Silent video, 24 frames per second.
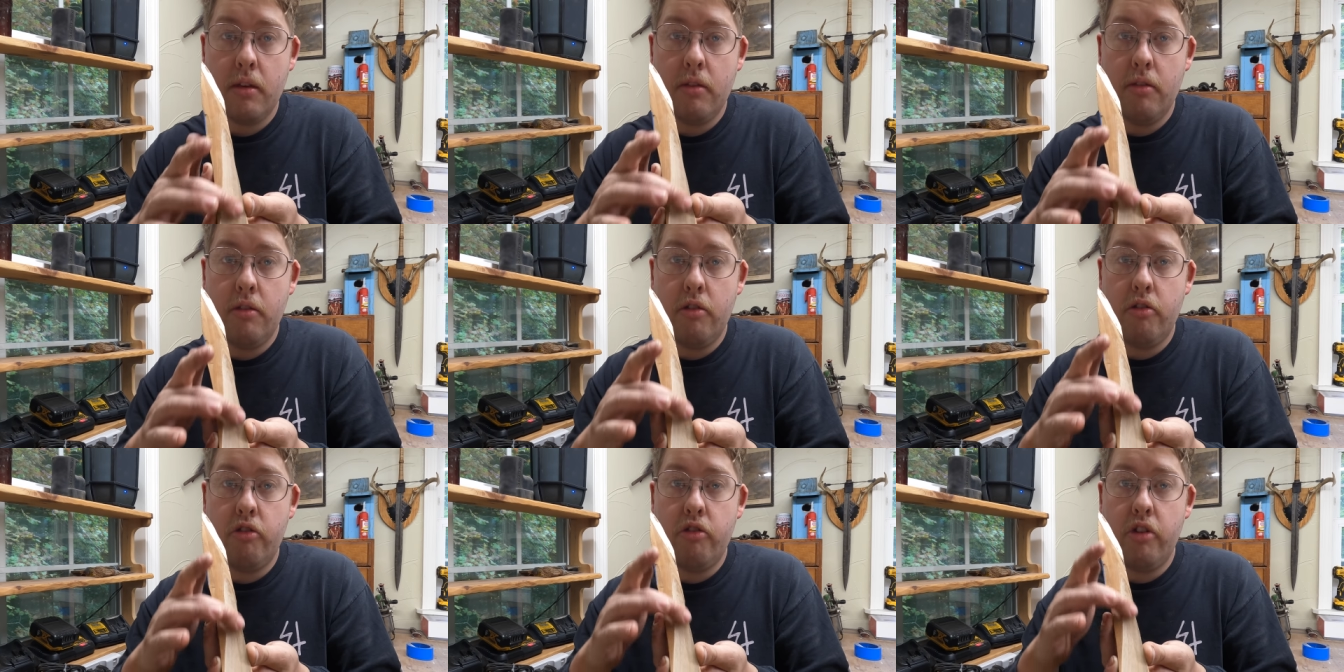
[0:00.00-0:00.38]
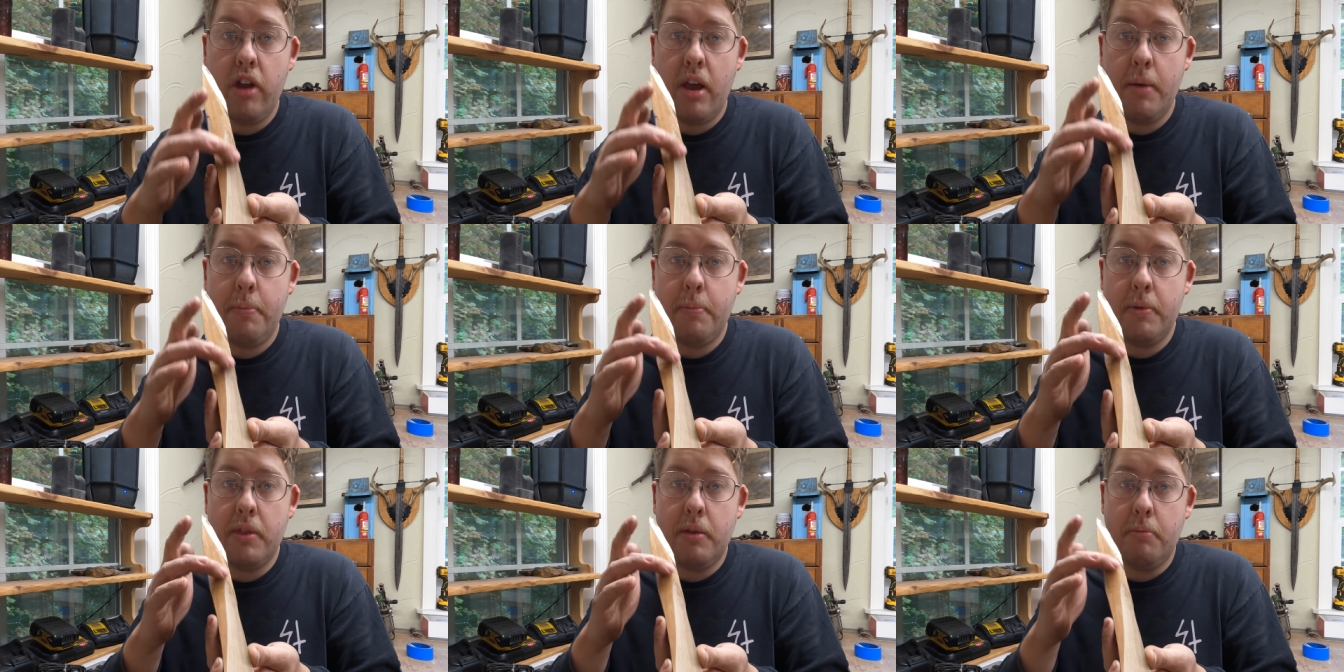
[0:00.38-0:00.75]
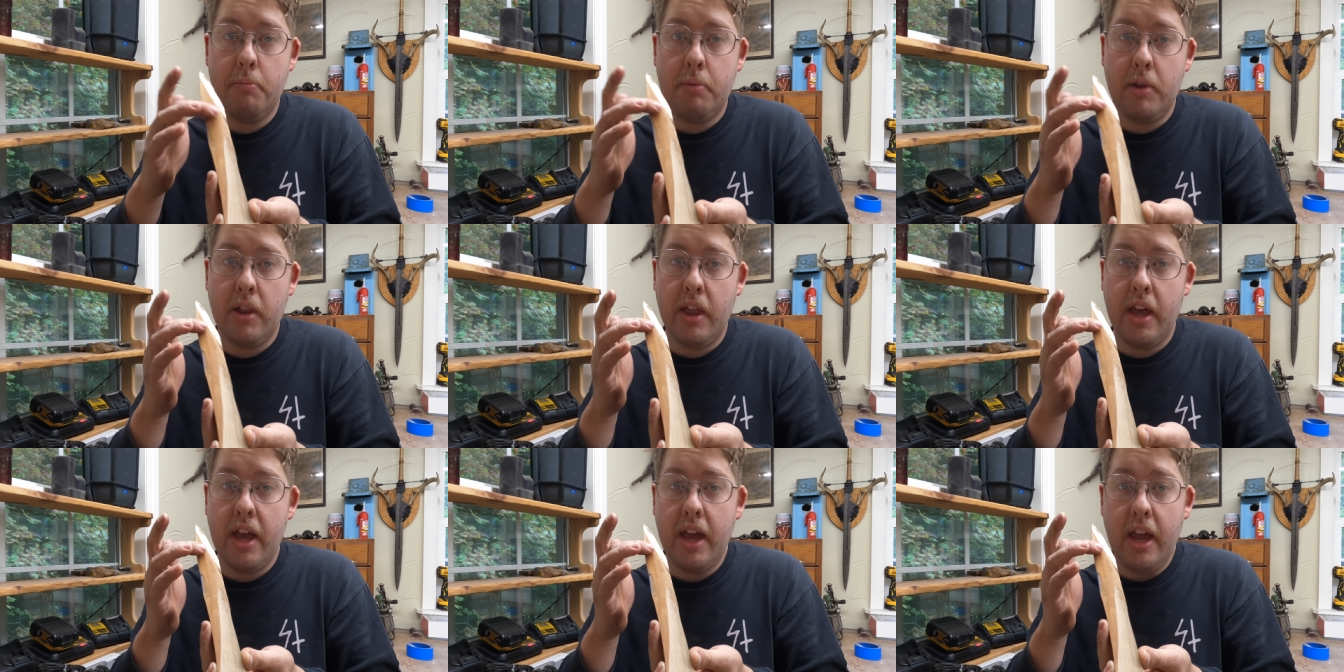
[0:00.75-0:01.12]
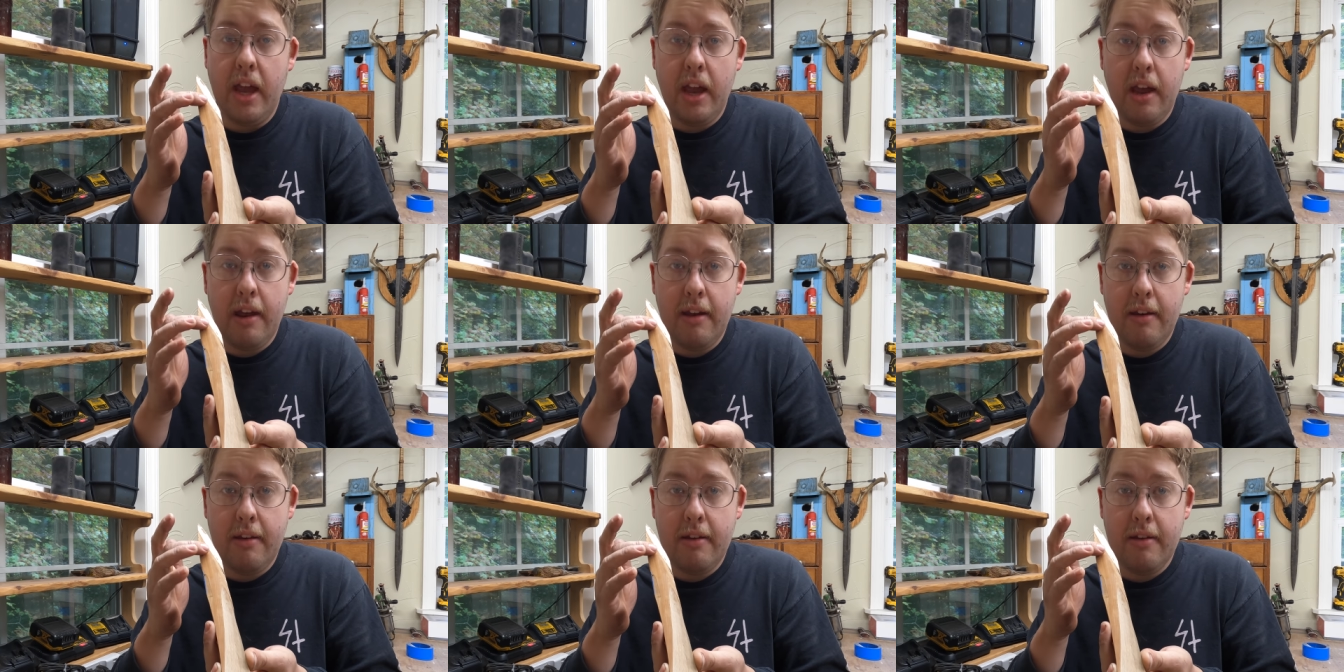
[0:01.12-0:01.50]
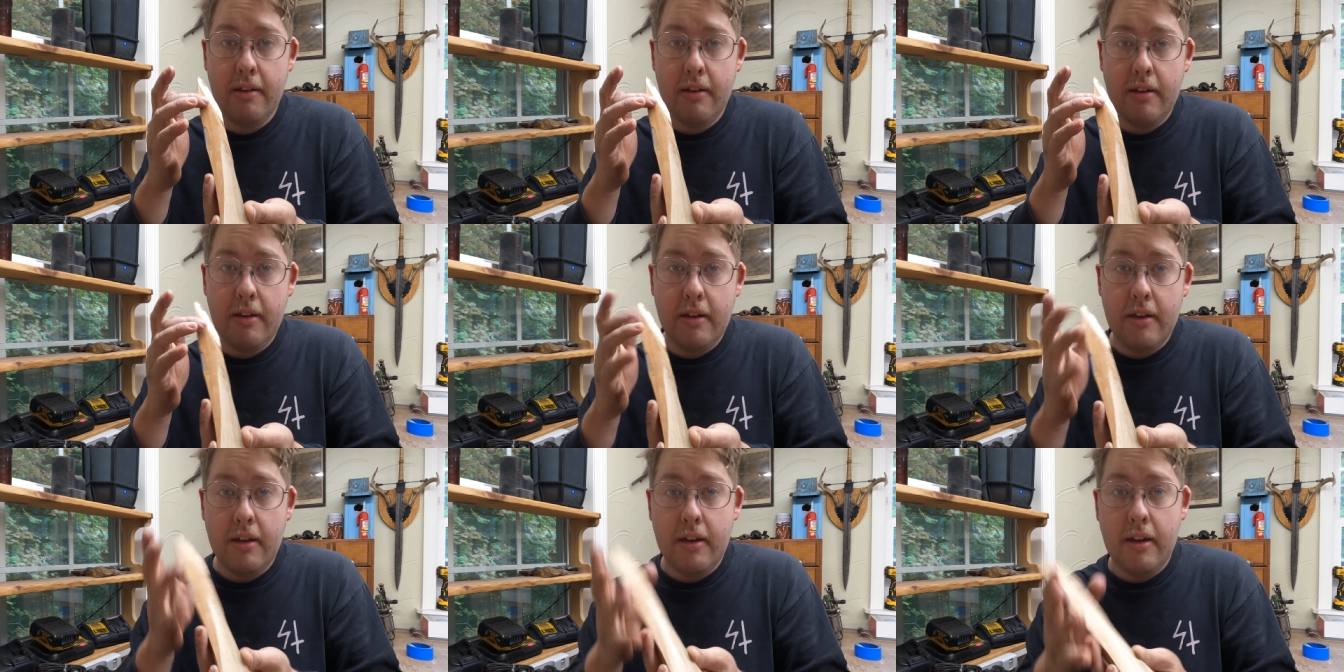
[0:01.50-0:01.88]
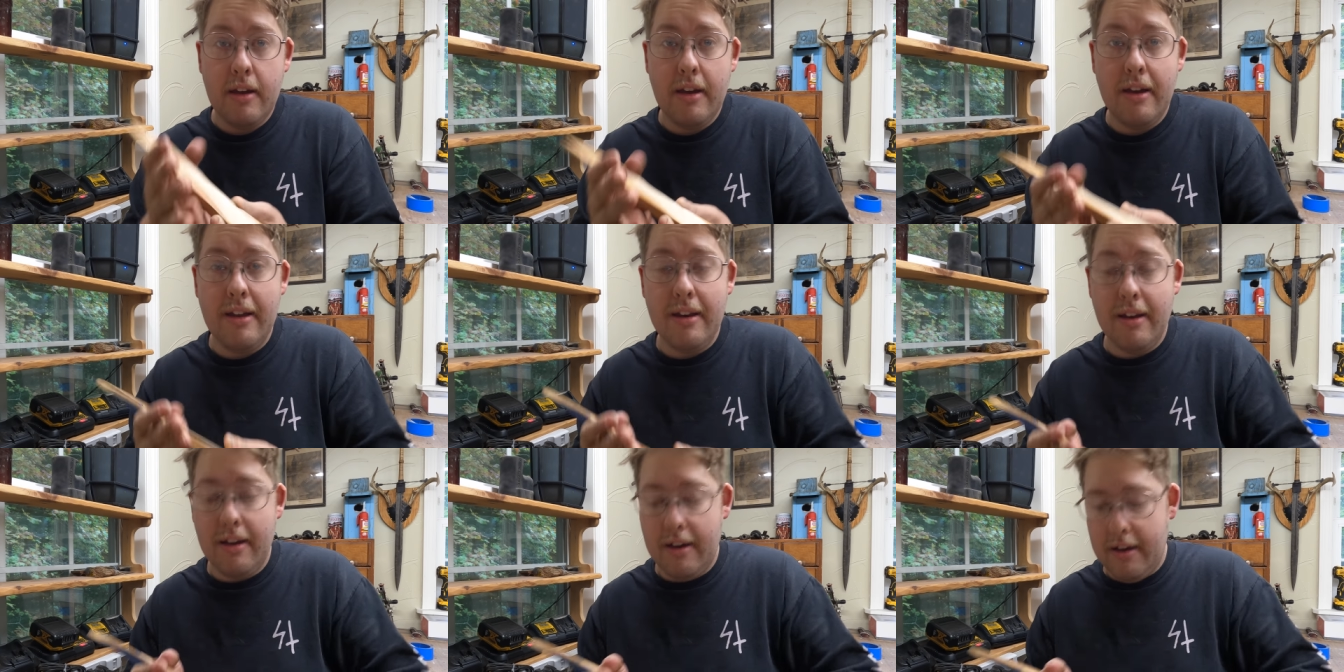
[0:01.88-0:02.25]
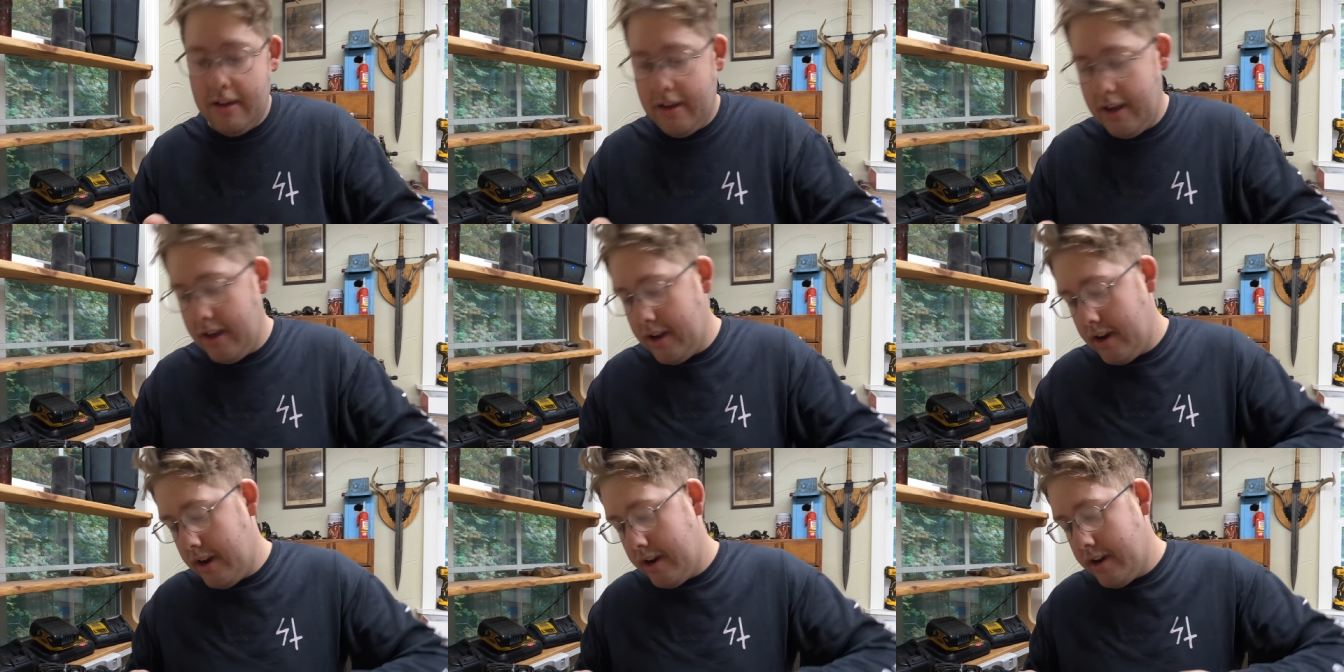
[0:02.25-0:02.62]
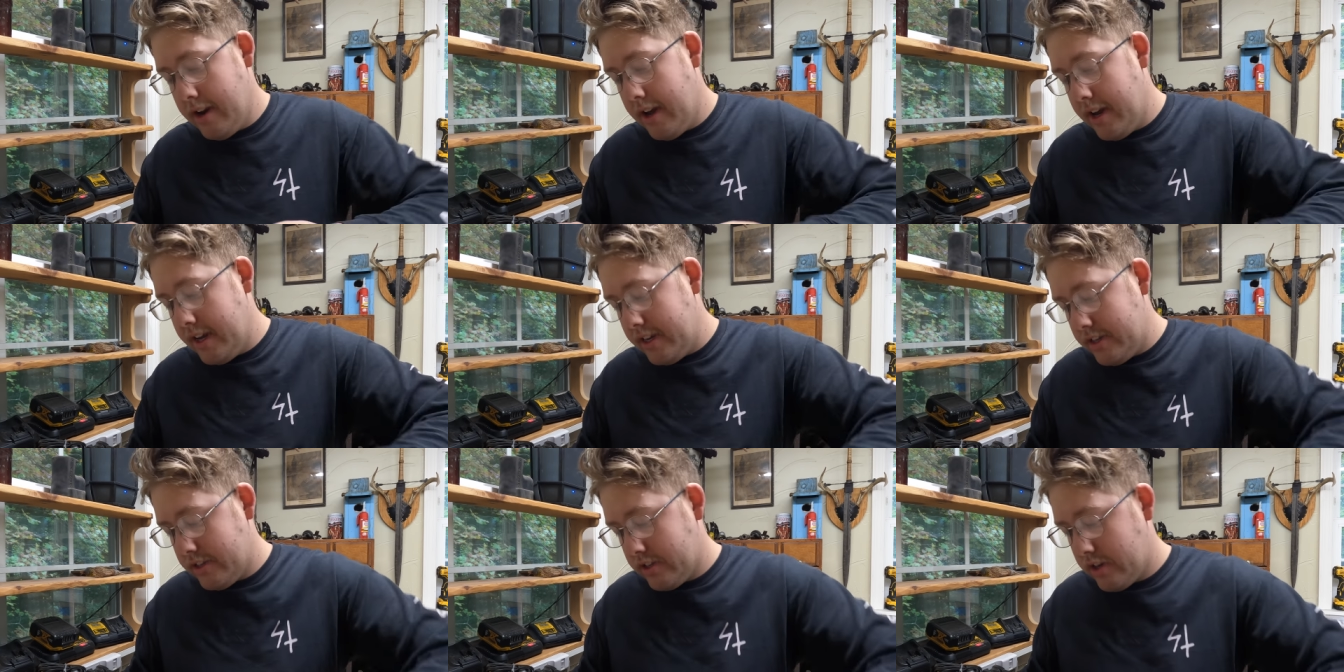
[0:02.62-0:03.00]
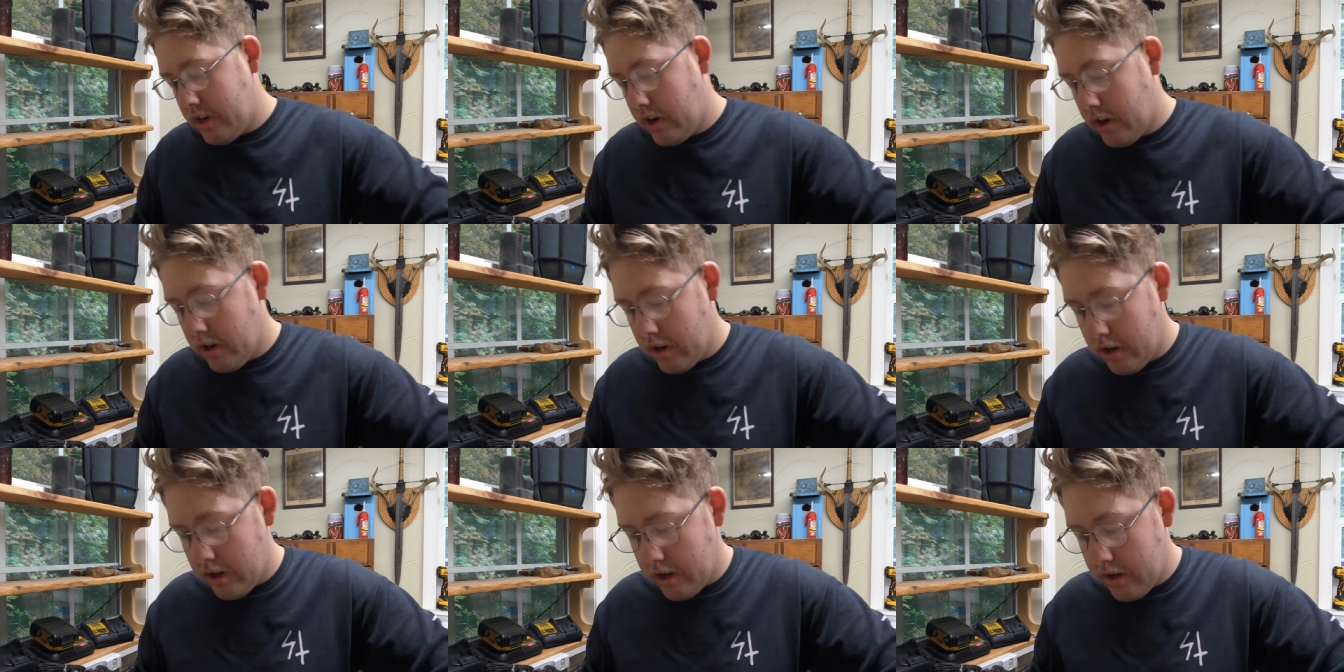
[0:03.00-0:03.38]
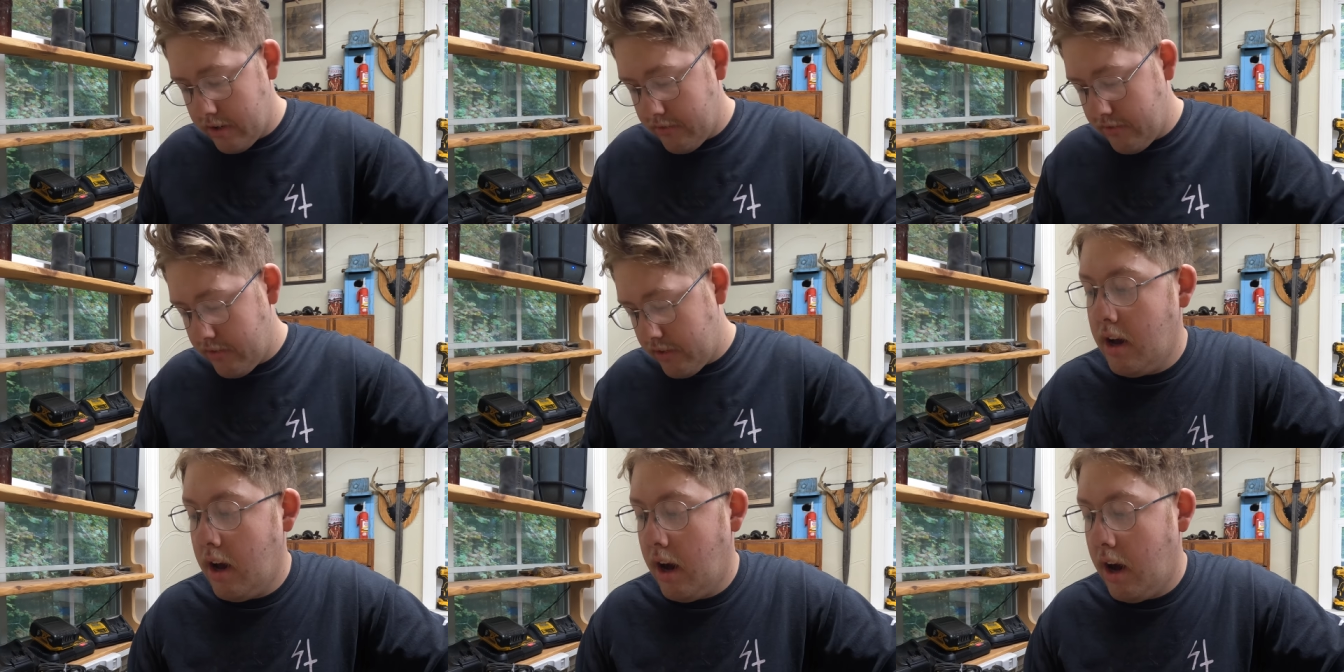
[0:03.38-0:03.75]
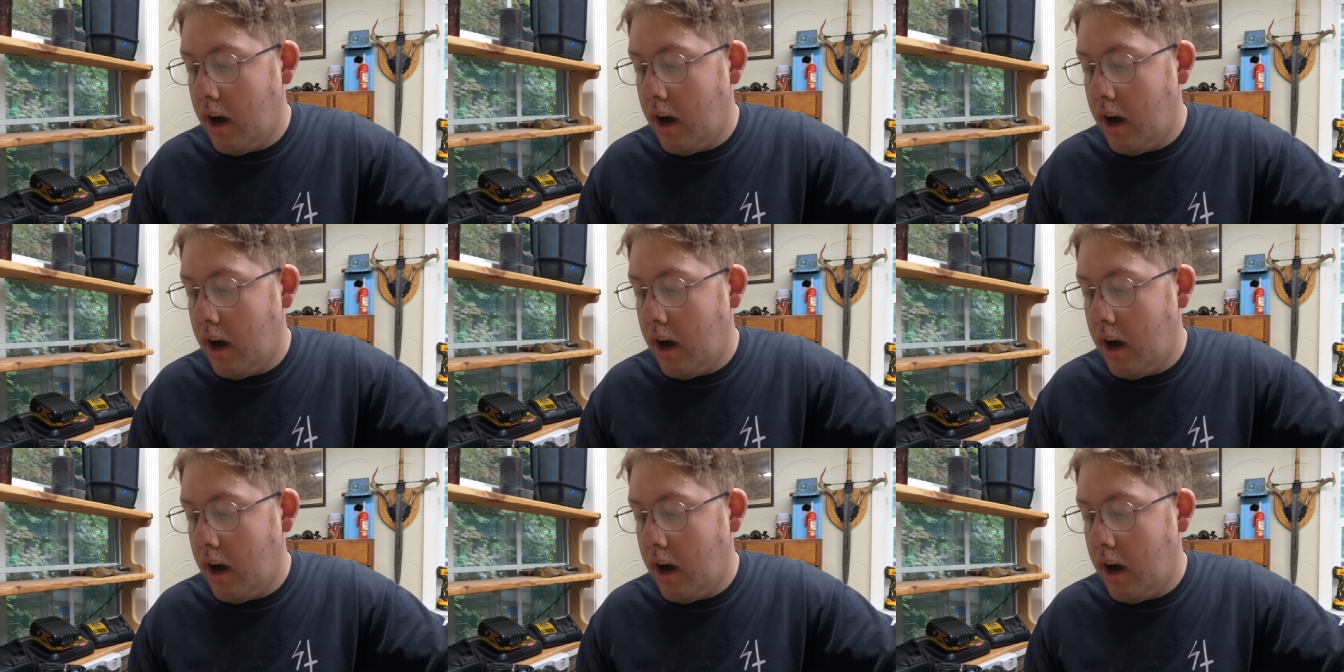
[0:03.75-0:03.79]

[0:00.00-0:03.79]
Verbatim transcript: the shape of the blade in a, in a nice curve.